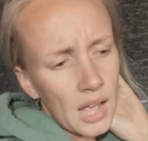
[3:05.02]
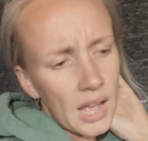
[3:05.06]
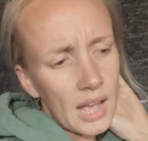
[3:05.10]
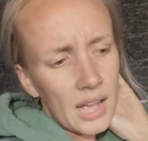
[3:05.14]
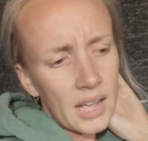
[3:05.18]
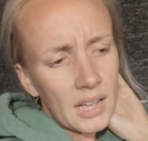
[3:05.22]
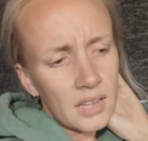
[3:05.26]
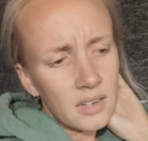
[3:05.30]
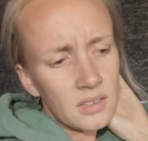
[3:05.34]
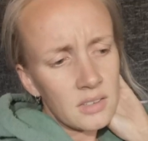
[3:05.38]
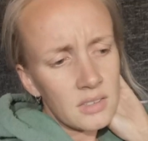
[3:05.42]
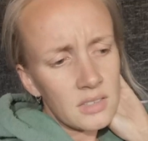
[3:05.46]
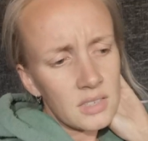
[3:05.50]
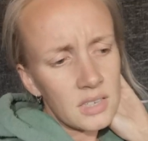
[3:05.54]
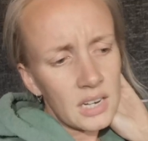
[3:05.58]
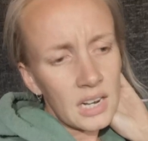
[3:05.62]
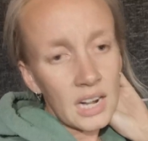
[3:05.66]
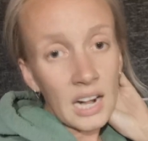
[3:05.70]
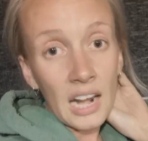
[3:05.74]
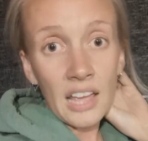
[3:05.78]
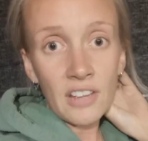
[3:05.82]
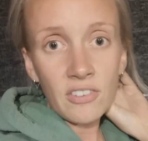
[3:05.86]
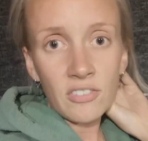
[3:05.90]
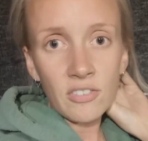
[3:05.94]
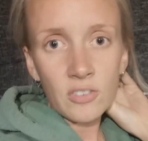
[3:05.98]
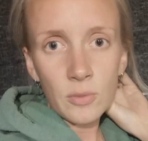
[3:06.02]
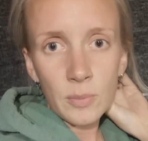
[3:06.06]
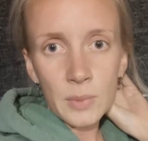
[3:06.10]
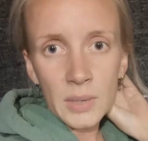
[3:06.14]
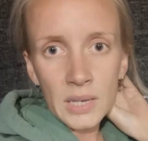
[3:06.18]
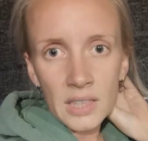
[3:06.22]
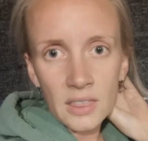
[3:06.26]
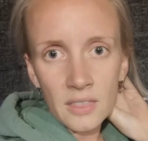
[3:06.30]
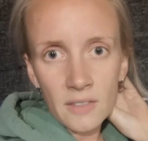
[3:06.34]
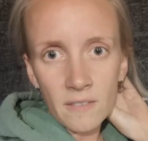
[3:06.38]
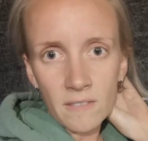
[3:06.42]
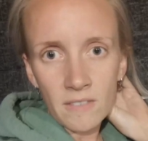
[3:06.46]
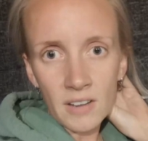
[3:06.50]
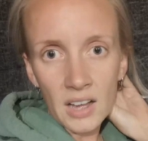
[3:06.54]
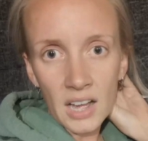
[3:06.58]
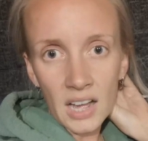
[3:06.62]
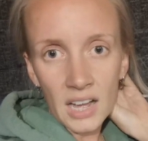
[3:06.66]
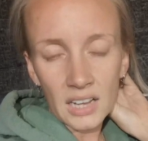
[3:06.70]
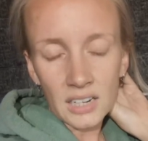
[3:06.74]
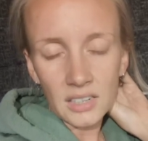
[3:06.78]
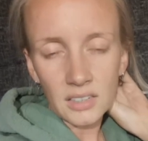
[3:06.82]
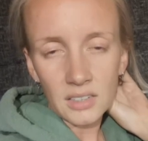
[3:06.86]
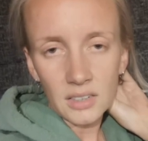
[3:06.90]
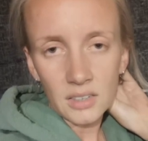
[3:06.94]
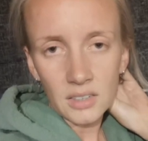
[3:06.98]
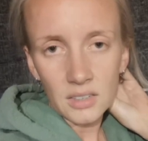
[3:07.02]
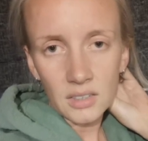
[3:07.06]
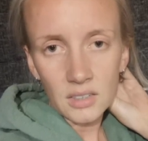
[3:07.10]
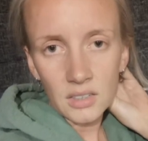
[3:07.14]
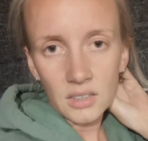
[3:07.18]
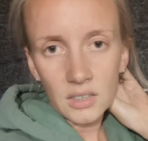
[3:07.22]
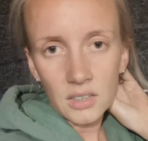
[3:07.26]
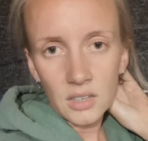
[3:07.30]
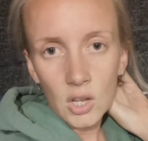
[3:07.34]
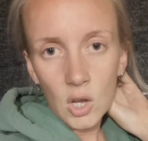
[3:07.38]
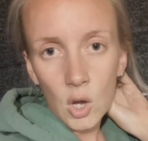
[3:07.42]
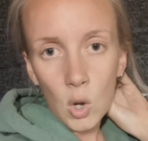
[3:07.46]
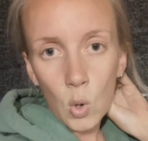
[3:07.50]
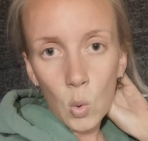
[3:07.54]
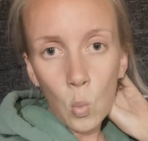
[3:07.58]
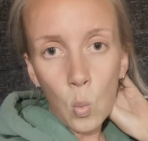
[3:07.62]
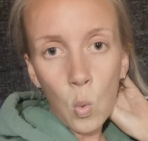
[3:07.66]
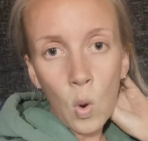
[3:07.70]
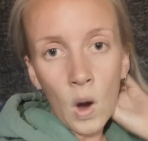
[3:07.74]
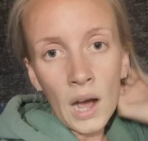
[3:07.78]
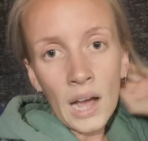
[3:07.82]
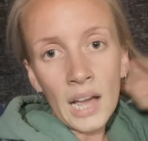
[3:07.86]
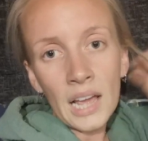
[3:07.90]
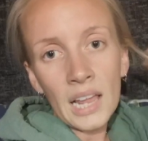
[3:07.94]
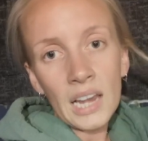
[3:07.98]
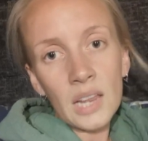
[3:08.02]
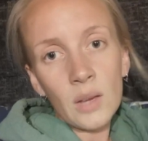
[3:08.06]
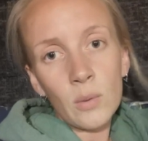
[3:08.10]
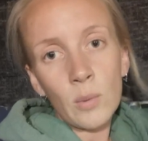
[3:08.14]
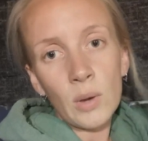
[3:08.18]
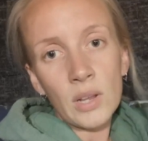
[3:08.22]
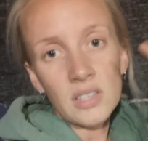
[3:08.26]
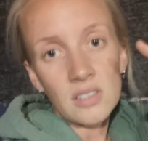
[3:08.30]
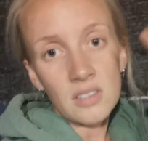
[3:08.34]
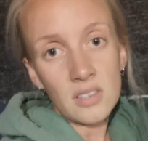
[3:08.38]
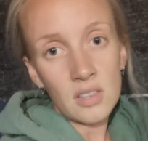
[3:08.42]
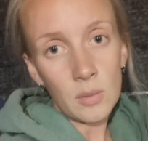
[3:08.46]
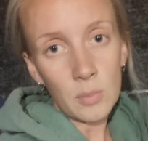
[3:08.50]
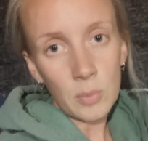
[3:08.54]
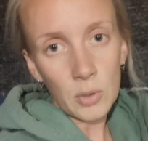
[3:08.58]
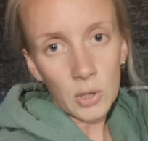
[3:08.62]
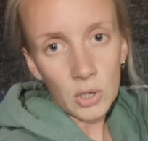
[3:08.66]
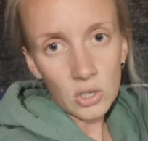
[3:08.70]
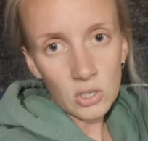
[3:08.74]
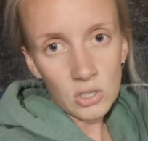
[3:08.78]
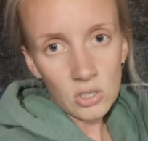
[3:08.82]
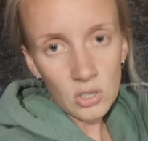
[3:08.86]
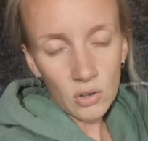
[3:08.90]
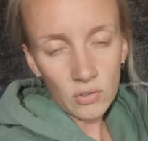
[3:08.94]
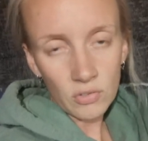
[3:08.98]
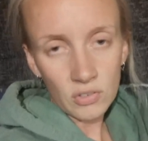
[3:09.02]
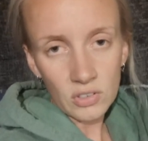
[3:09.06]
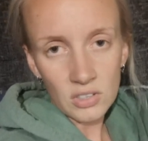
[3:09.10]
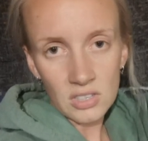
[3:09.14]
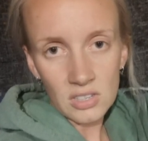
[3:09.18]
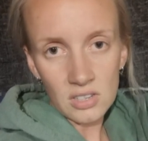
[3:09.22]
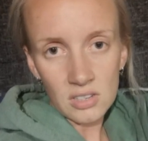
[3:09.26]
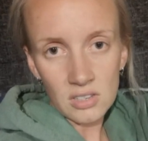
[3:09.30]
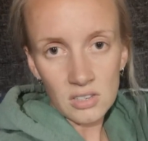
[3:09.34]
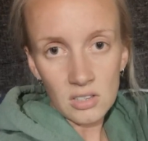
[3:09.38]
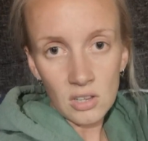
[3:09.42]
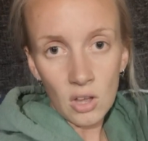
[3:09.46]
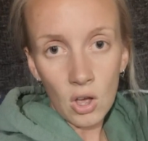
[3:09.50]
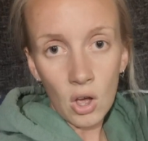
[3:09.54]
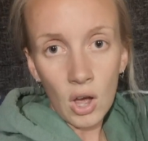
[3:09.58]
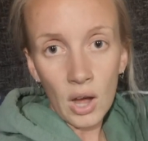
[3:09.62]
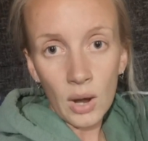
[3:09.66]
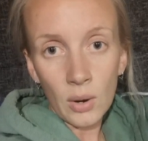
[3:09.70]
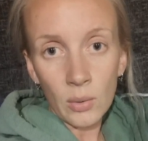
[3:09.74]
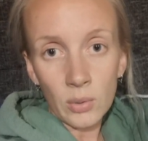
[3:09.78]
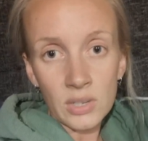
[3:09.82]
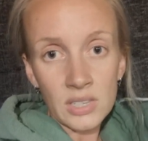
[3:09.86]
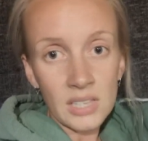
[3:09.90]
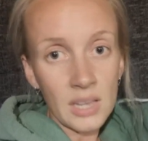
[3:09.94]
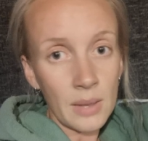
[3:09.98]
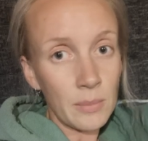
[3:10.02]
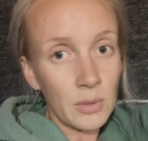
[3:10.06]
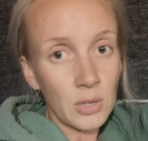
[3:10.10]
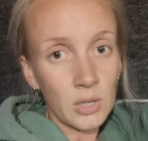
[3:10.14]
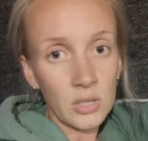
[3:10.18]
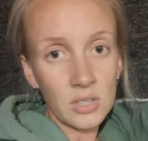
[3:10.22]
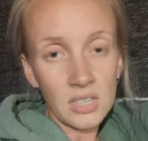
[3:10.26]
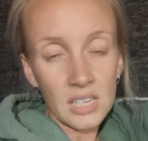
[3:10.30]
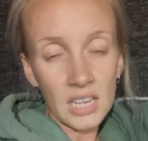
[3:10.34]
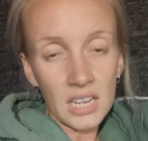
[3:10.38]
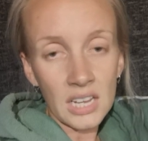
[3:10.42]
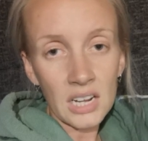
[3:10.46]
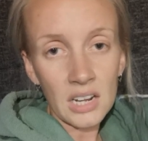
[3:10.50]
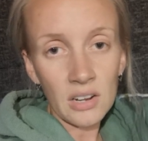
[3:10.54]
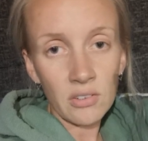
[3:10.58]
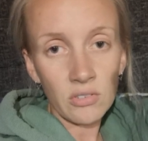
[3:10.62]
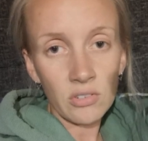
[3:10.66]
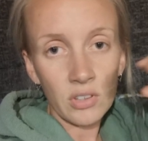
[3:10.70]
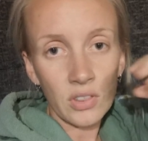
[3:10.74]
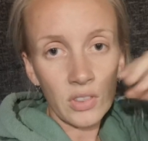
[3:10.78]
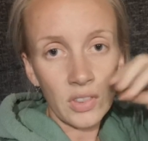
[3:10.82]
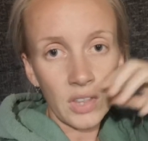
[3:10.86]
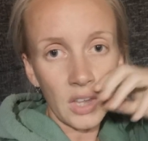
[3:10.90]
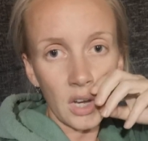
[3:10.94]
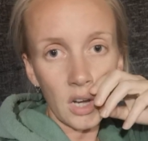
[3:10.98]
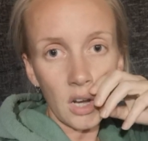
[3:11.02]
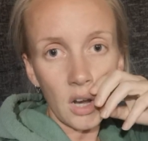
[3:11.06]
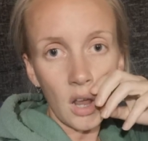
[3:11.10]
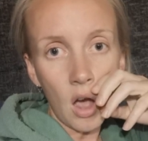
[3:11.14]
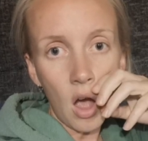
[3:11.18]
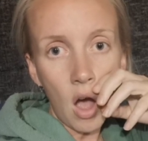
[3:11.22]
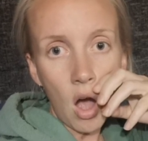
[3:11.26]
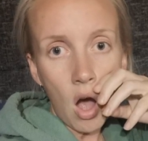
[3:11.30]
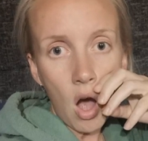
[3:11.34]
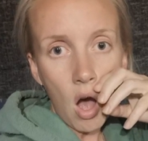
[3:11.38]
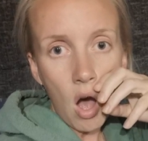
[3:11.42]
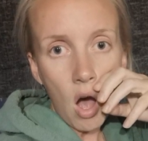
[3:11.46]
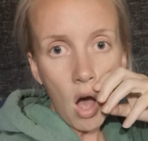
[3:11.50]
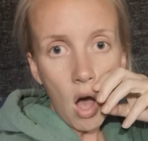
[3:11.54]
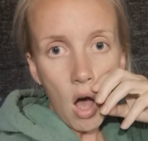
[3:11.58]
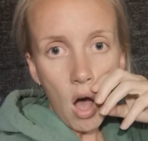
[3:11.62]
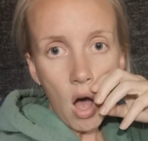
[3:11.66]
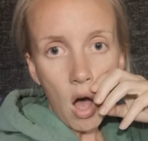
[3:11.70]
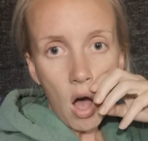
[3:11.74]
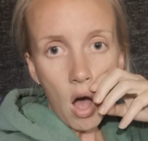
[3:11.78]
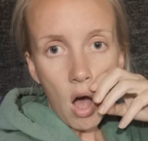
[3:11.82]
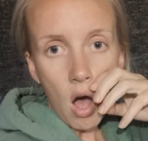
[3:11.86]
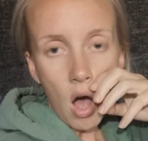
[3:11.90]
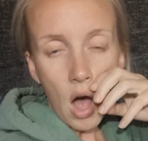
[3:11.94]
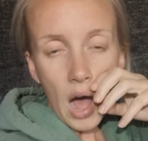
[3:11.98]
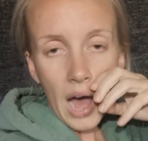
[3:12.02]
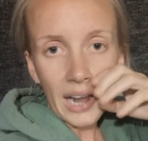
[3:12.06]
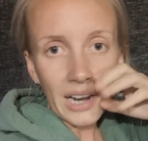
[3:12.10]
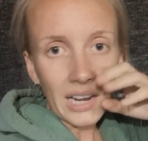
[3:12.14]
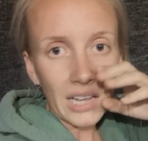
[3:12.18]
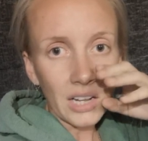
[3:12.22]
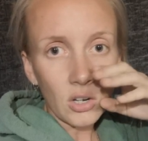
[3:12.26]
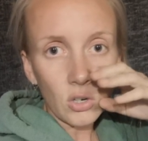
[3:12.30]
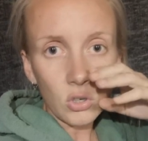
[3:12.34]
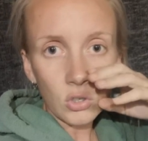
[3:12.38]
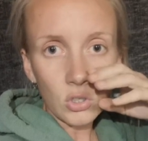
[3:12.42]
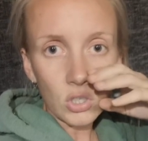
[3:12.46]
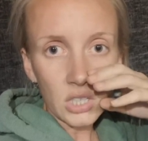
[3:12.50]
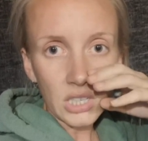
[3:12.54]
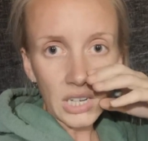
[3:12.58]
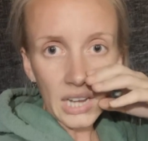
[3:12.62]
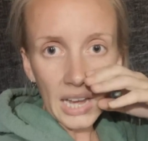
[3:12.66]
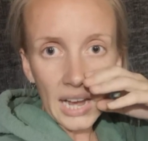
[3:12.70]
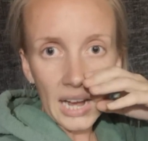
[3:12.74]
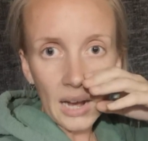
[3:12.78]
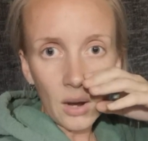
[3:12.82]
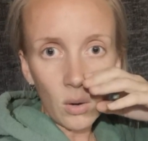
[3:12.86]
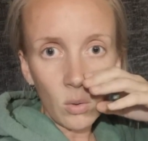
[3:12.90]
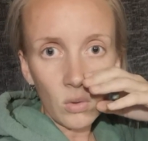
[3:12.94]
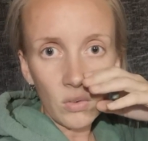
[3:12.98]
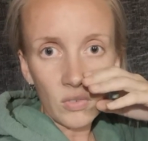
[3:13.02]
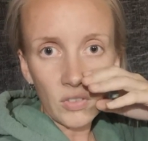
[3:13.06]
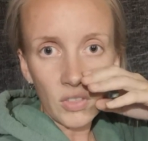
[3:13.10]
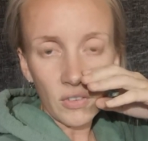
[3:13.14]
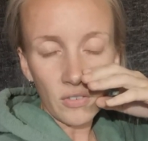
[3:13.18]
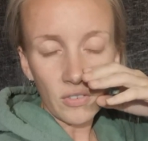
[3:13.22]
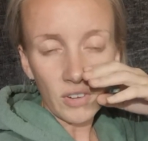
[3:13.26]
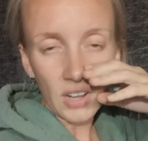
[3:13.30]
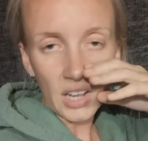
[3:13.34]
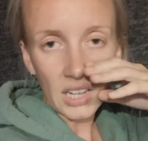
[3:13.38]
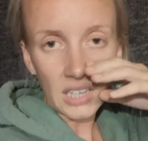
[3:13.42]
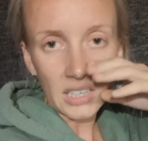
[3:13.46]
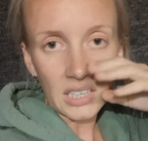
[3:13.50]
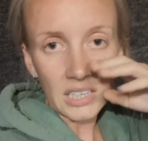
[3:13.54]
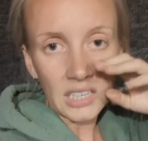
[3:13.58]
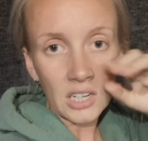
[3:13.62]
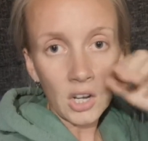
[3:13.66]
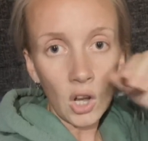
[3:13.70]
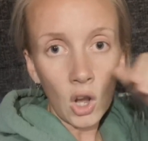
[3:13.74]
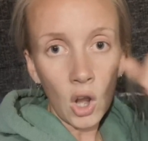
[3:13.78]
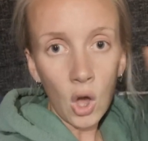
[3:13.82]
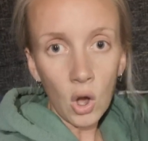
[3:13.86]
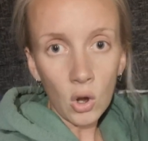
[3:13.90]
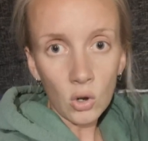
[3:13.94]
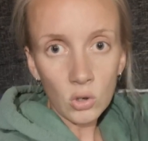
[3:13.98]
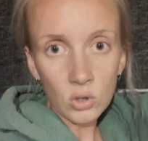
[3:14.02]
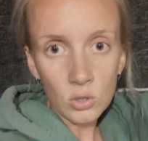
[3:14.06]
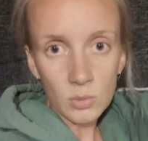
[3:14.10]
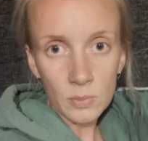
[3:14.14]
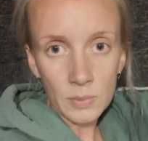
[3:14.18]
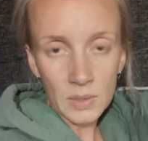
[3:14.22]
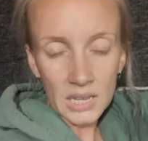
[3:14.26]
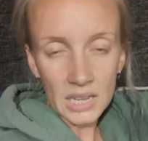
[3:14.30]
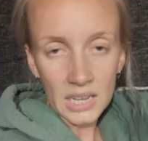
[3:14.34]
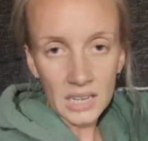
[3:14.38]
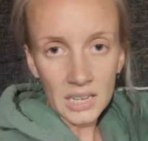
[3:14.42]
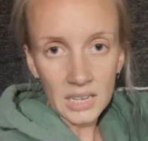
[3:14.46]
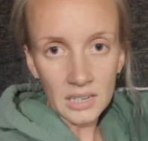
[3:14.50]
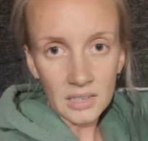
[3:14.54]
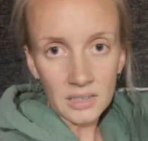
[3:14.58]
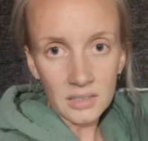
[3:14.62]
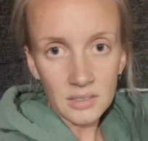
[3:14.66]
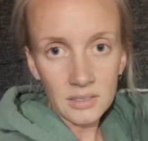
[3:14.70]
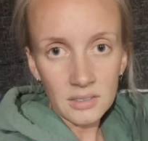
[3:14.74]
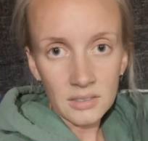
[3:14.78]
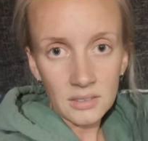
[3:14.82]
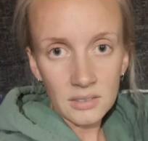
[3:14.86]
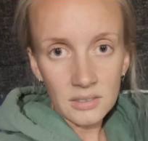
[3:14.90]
And he left me in the van while he went to the post office to sort out his MOT and everything. And I couldn't get out of the van. It locked me in.